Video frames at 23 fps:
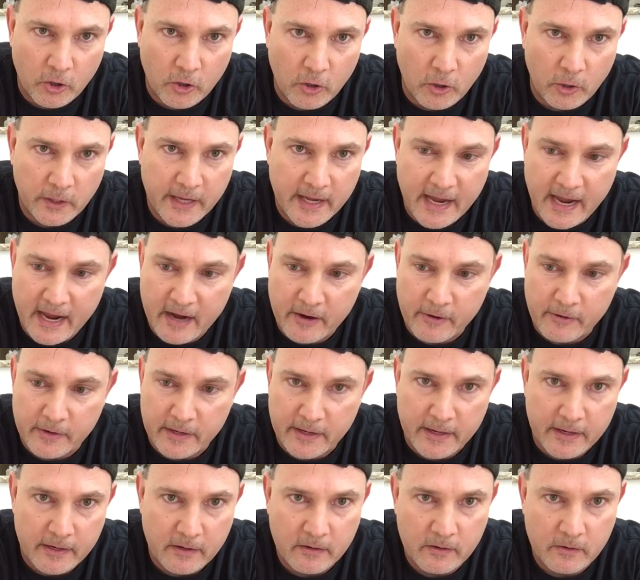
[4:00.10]
holy hand
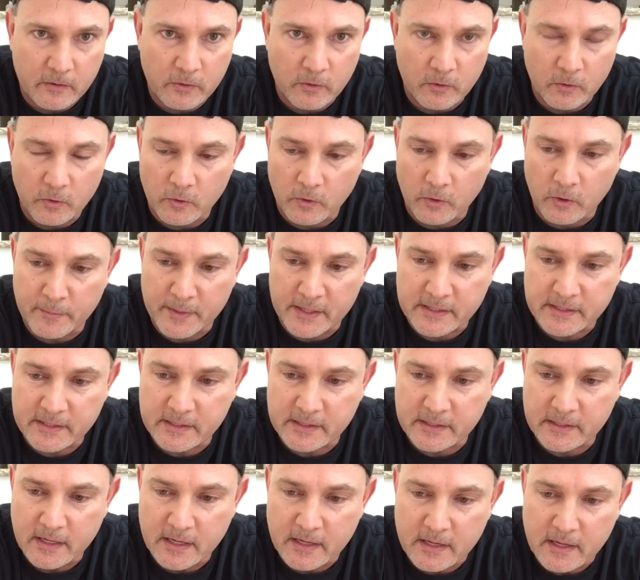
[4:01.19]
grenade.
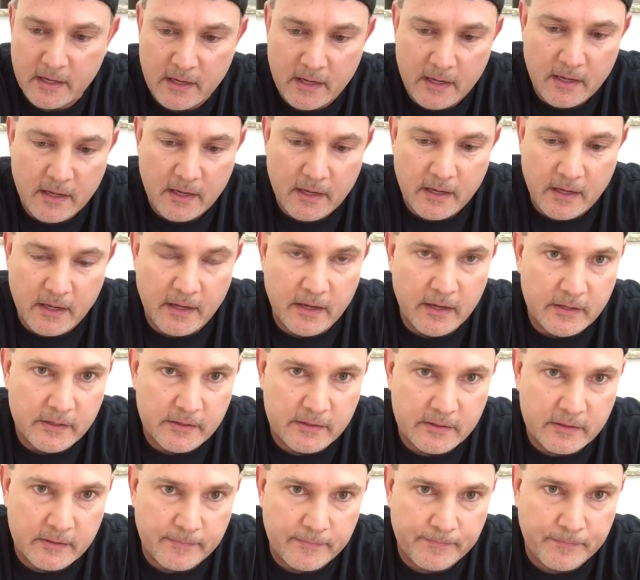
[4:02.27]
Ormus
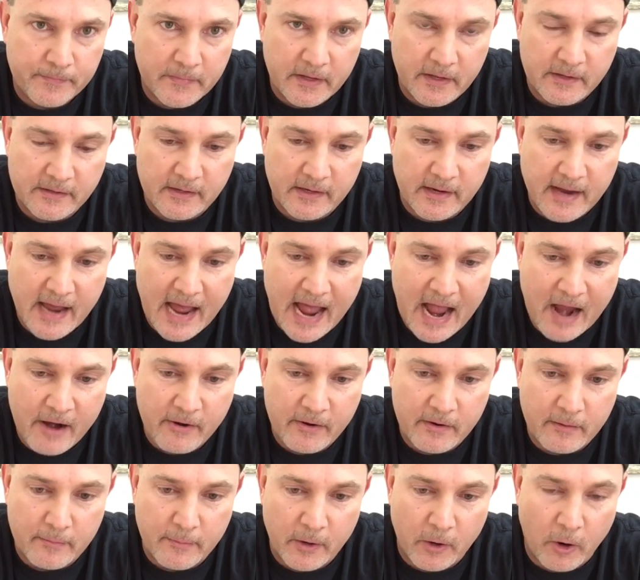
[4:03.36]
is an
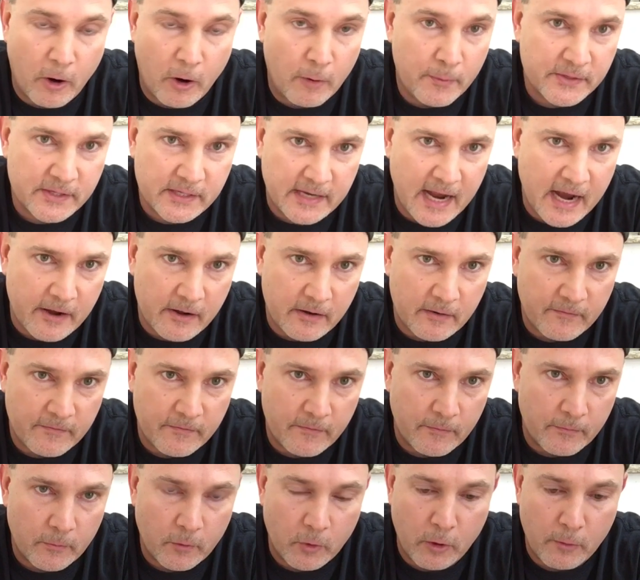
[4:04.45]
acronym, almost an acronym
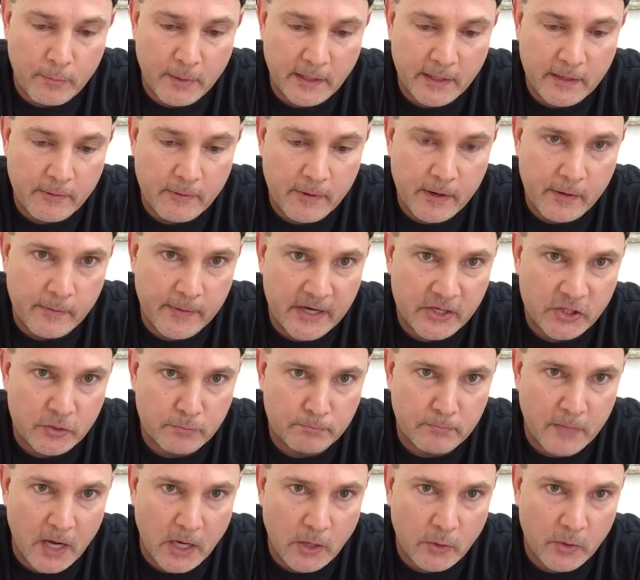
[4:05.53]
from orbitally rearranged
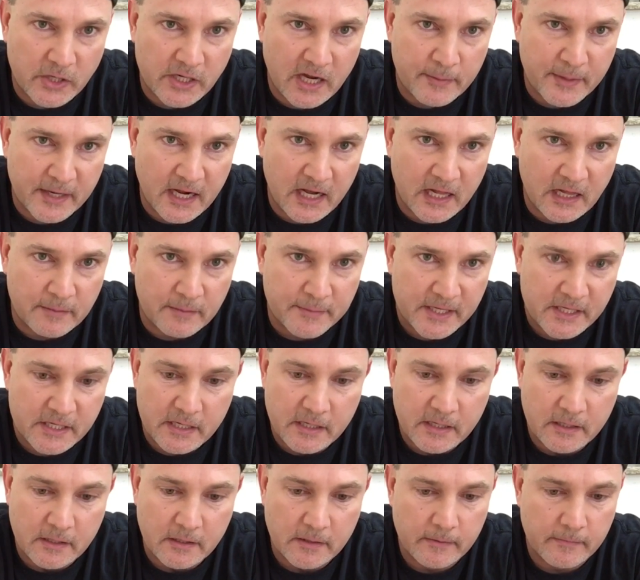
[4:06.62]
monoatomic
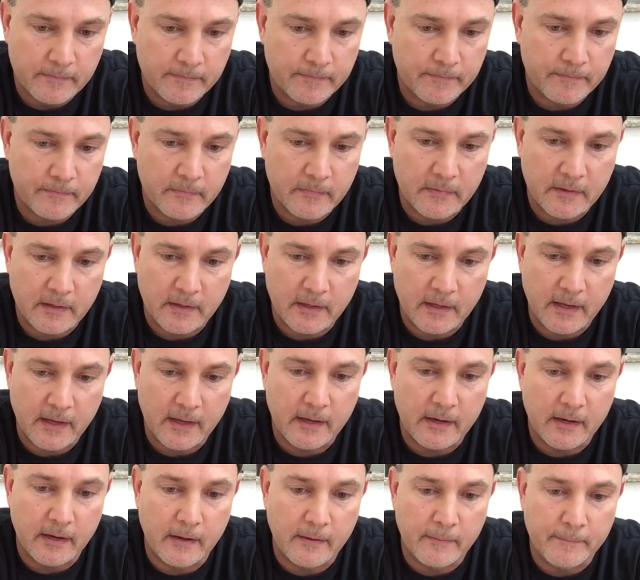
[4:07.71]
elements.
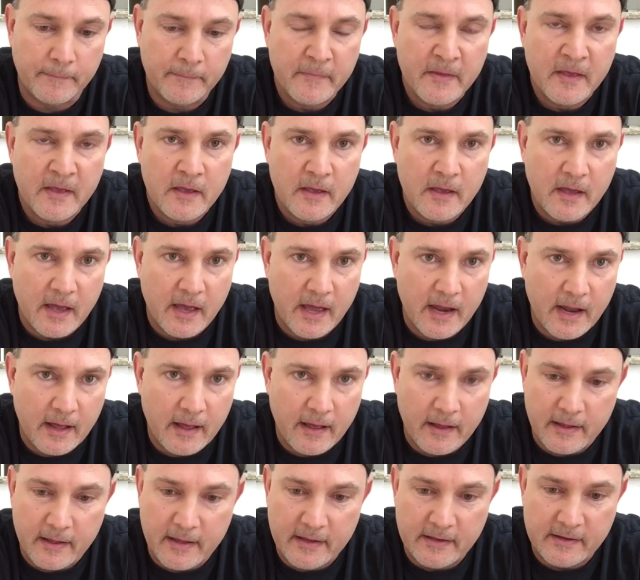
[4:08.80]
And
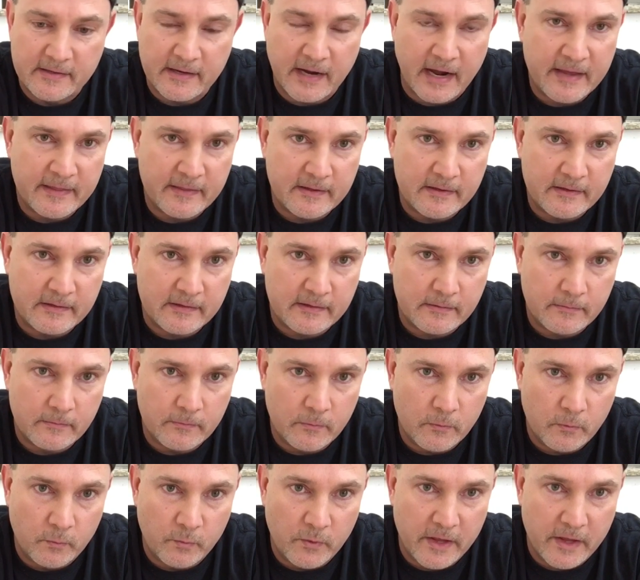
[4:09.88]
he designed these
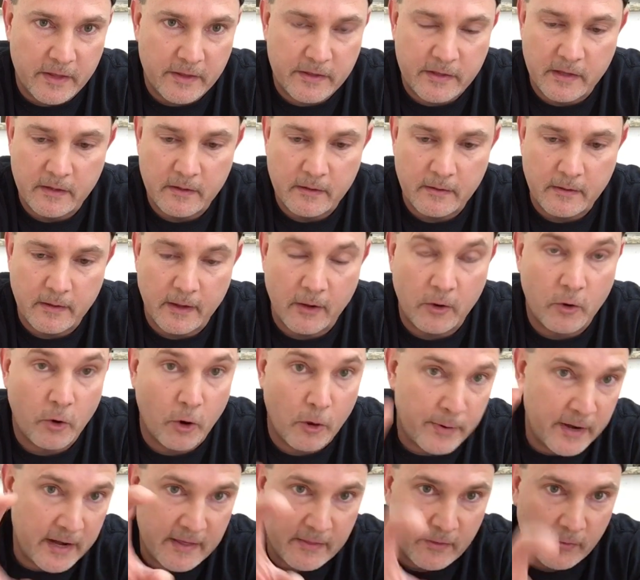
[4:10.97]
with
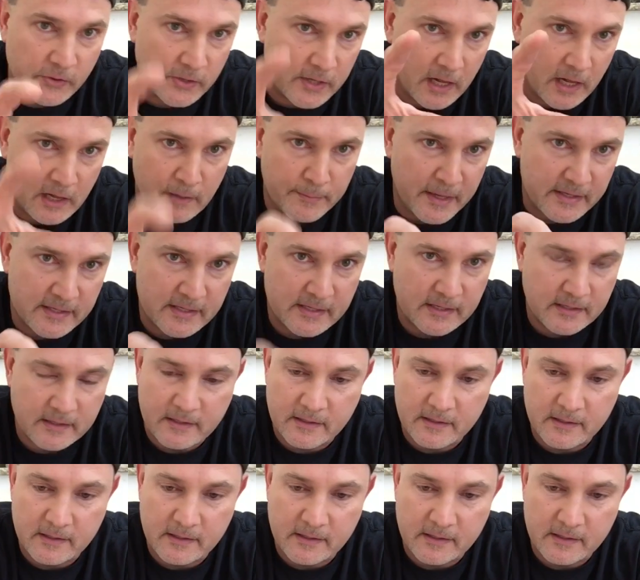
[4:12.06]
incorporating those elements